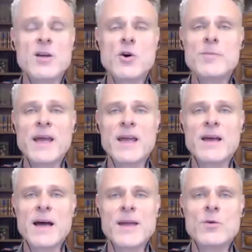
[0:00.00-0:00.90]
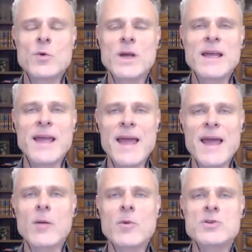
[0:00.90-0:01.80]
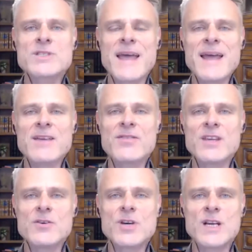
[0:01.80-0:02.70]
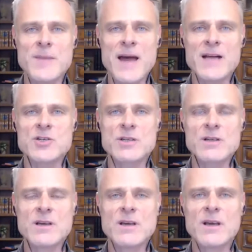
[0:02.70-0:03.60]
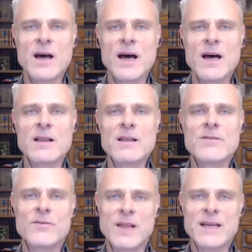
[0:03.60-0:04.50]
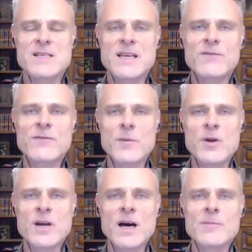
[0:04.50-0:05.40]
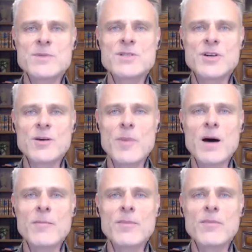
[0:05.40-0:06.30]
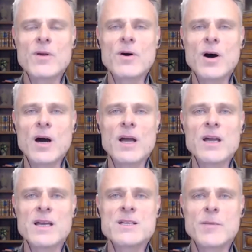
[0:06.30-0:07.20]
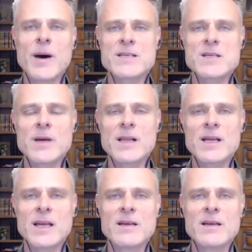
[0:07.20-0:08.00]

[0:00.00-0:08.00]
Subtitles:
could be. I mean, really, almost anything you can imagine, like I said, from your gums to your bum, is a possibility.